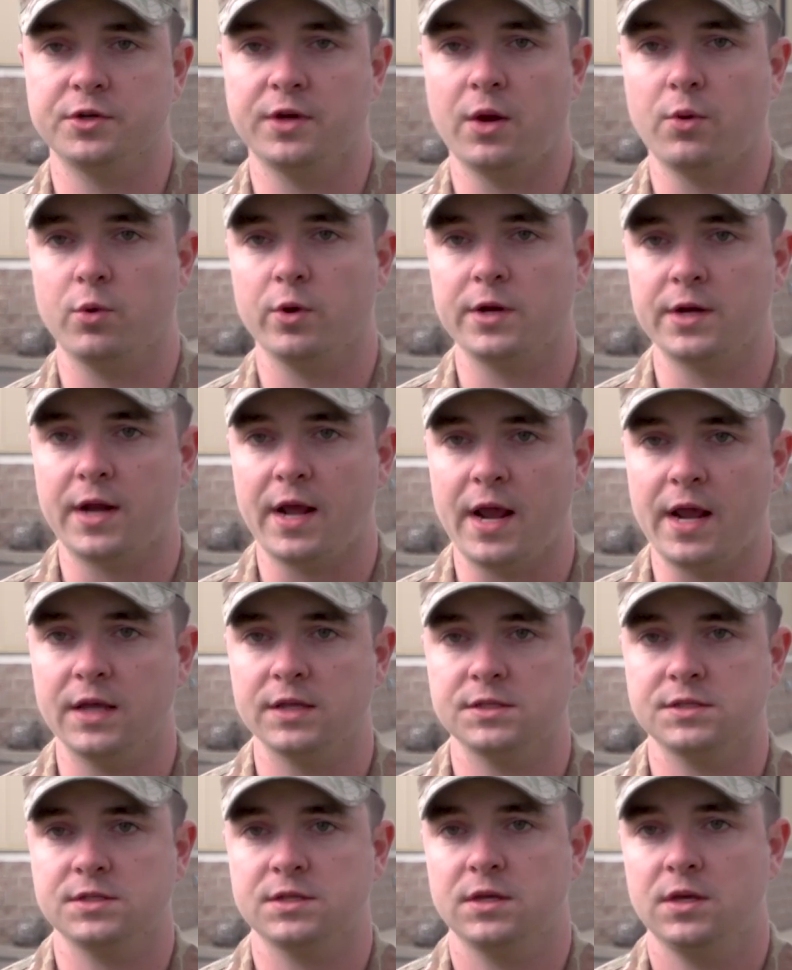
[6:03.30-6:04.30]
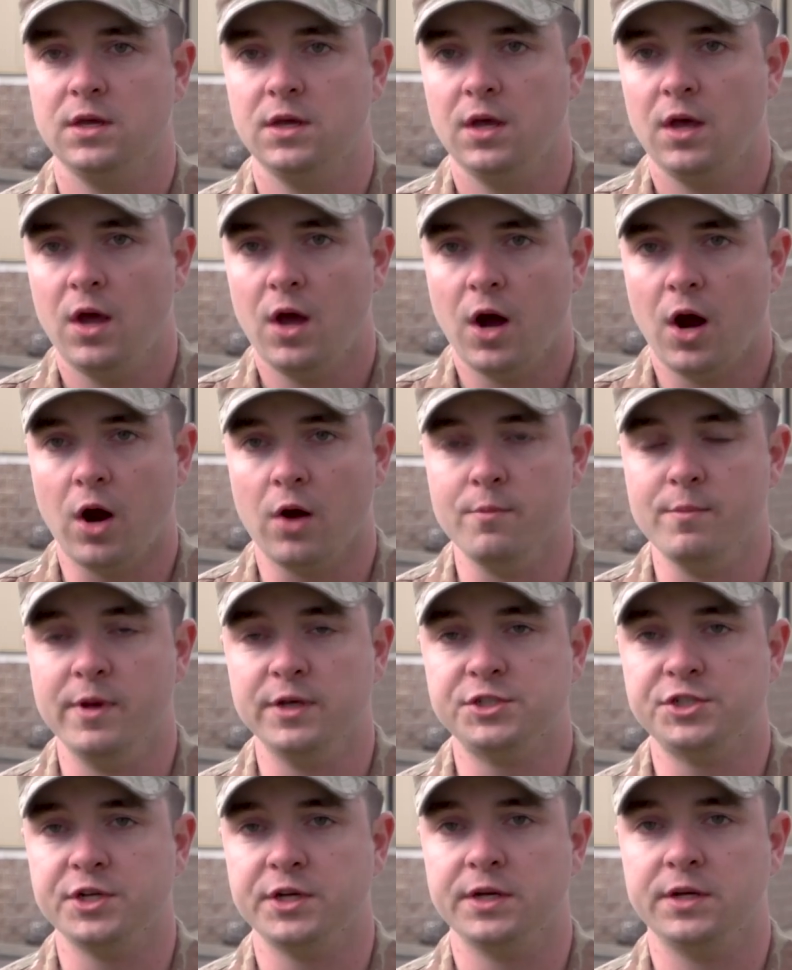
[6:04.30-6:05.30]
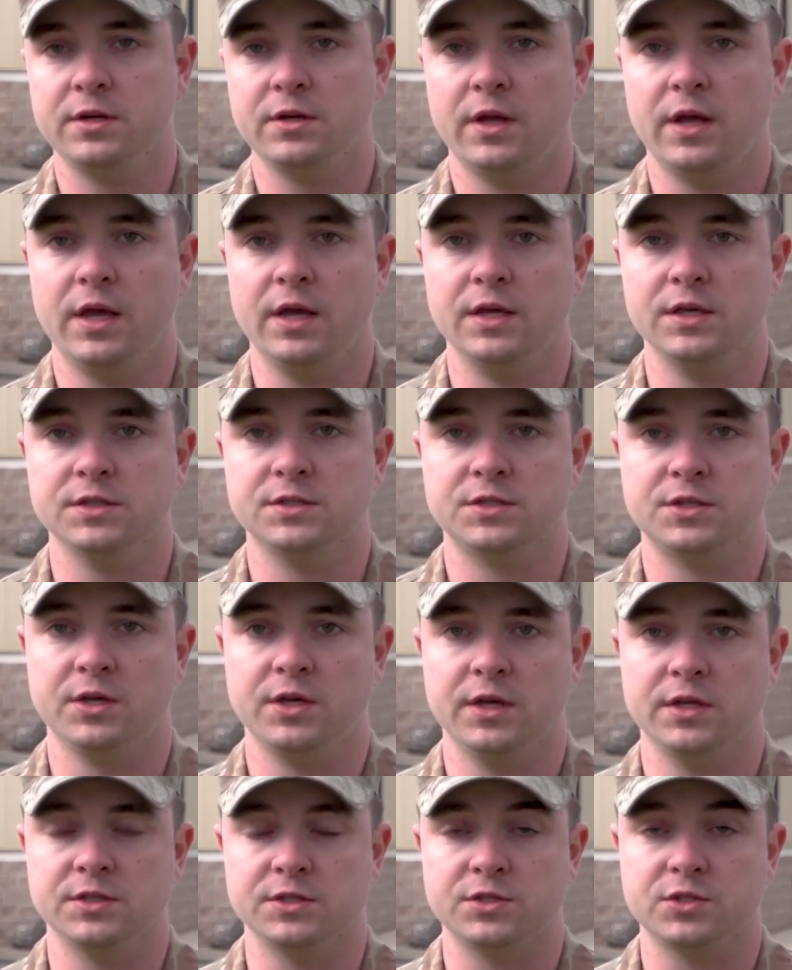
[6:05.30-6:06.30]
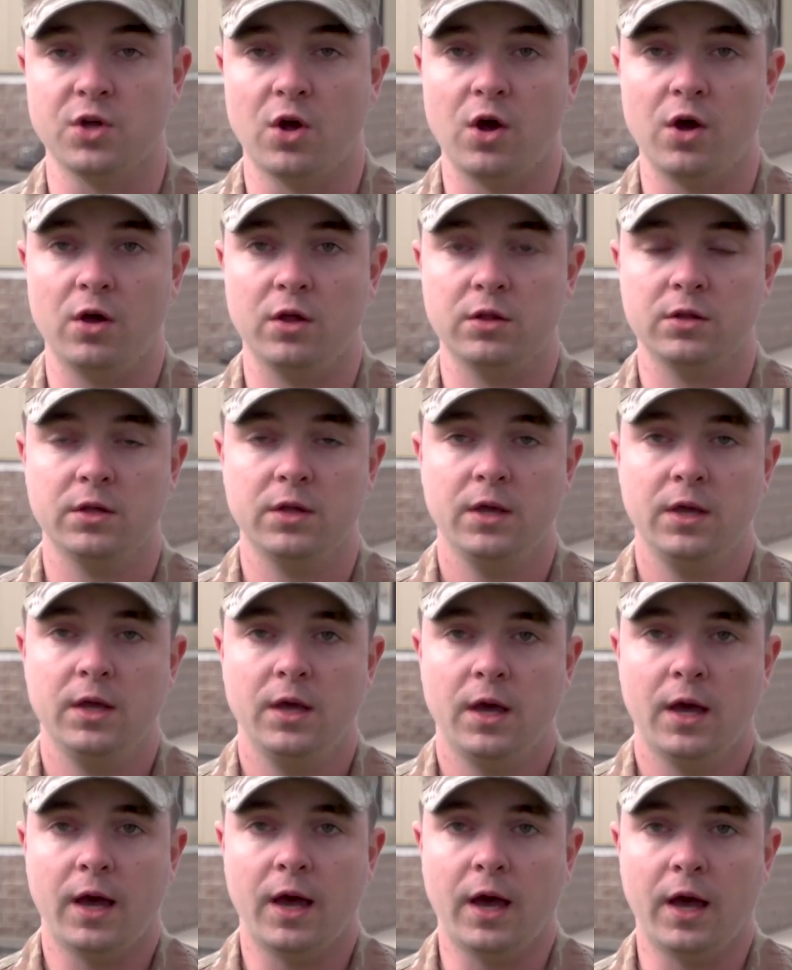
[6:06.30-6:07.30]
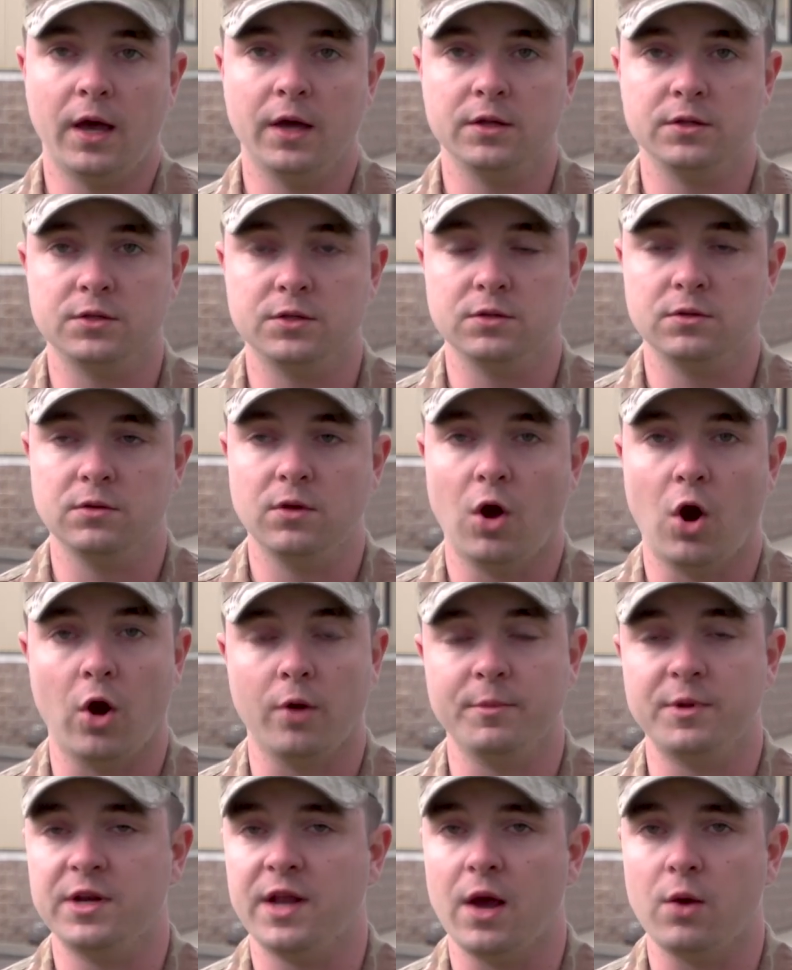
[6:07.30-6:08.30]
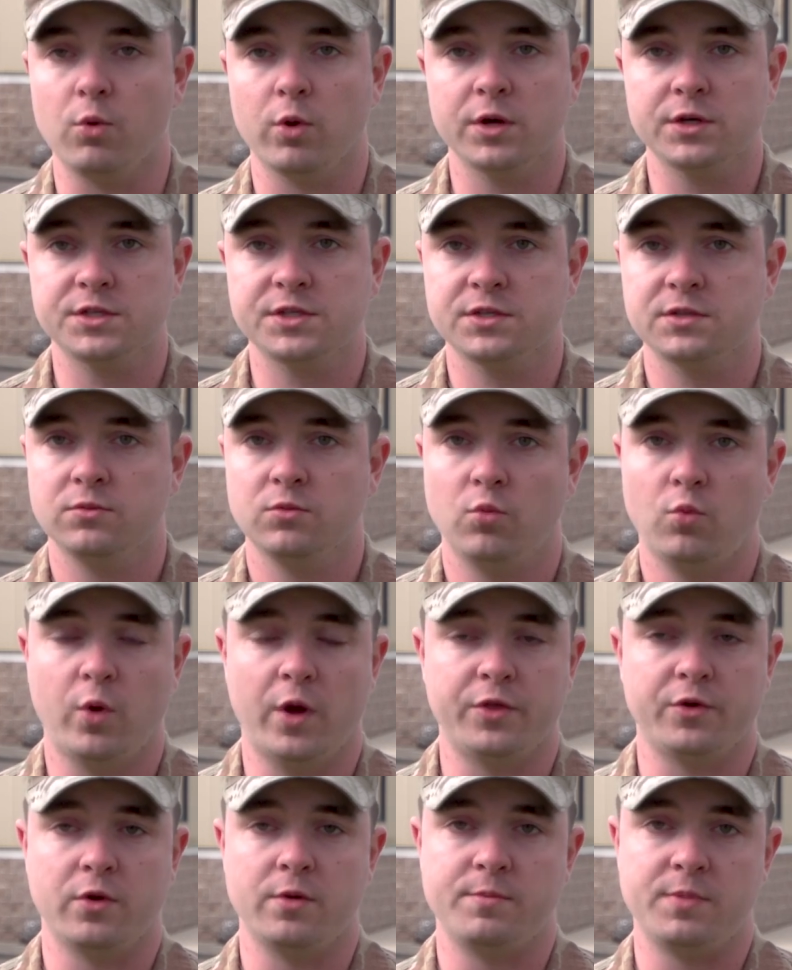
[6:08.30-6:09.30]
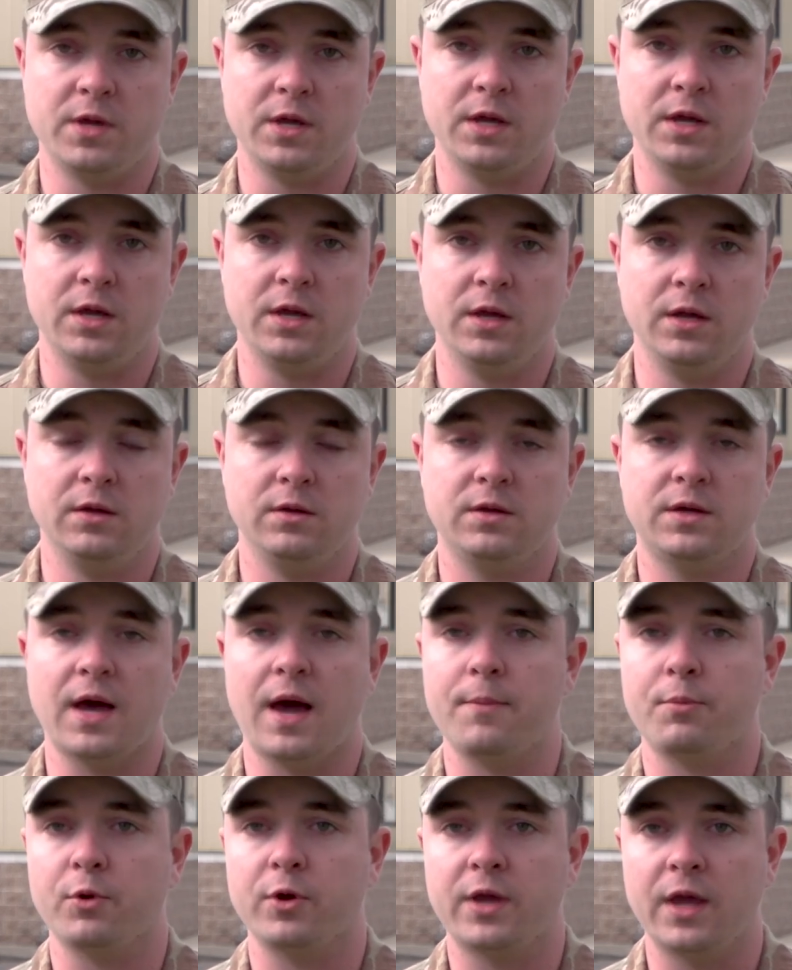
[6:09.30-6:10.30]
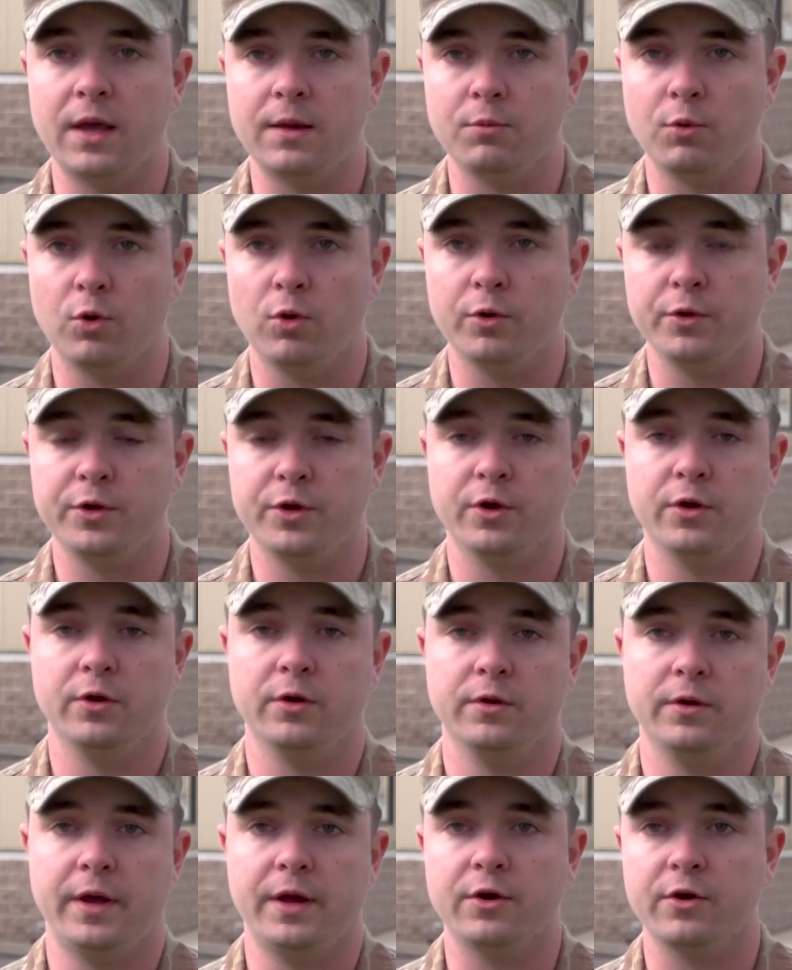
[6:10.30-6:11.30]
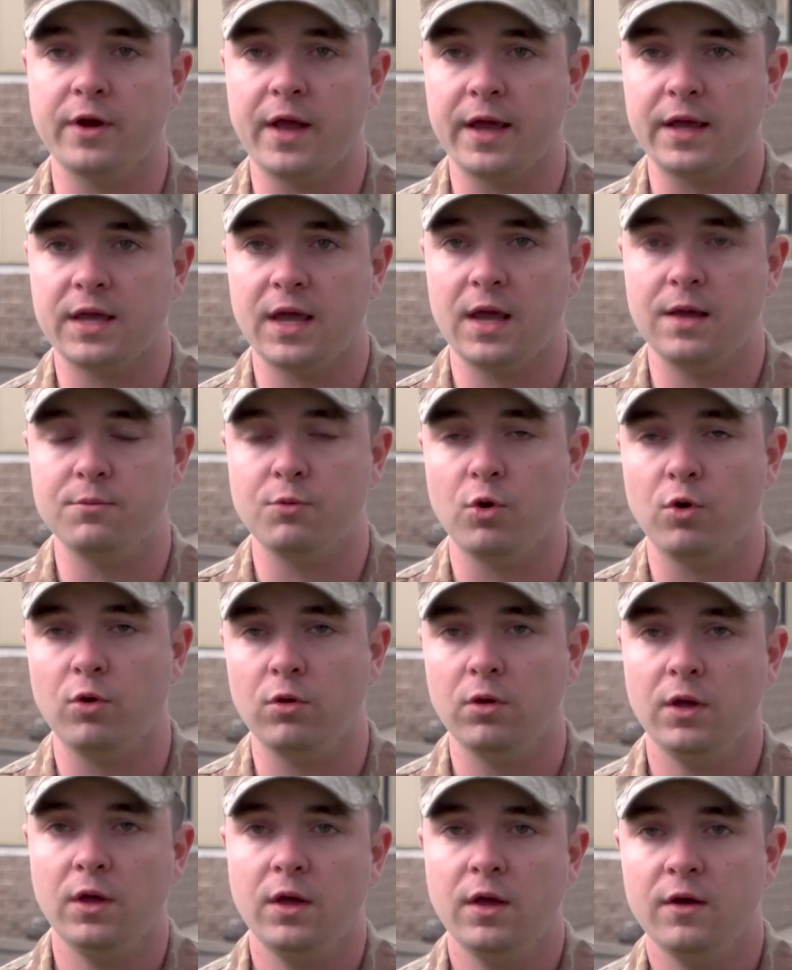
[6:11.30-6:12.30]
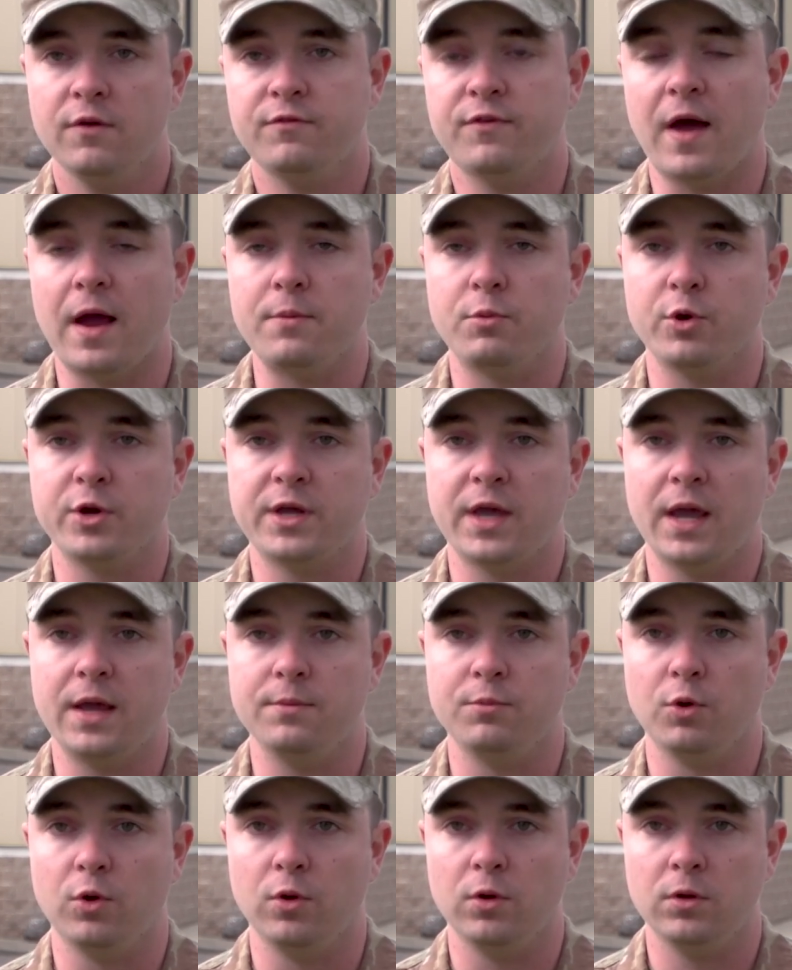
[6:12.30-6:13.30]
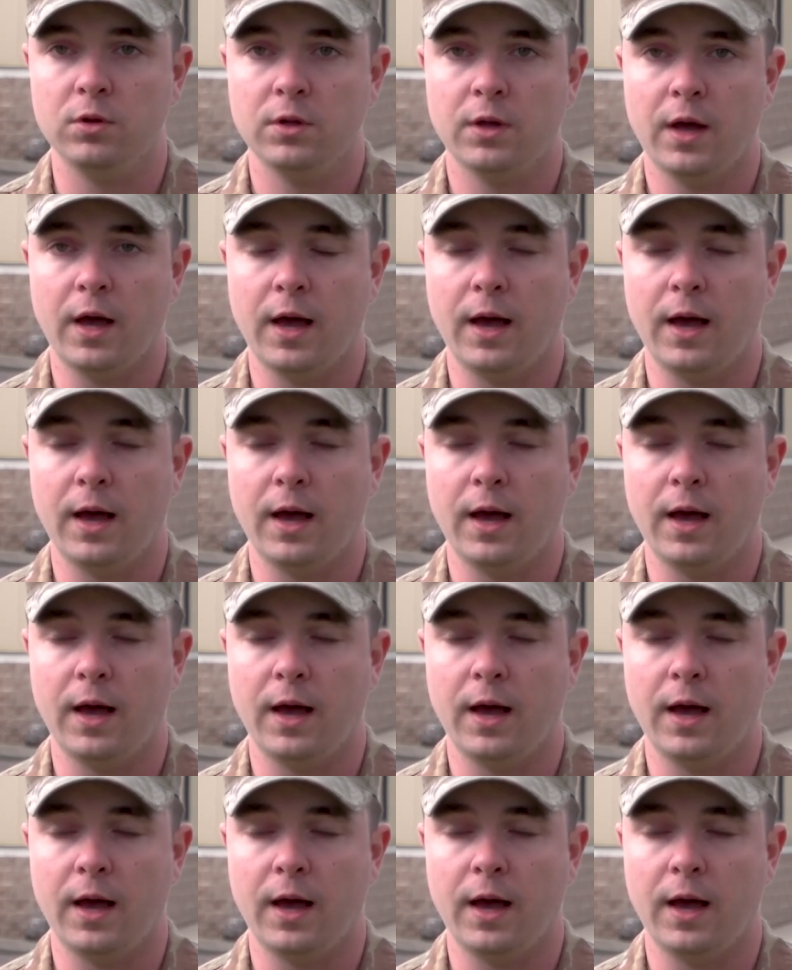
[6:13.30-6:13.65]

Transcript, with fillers: Network Enhanced. Our mission is to install Army networks, whether it be copper cable, your internet cable, fiber cable,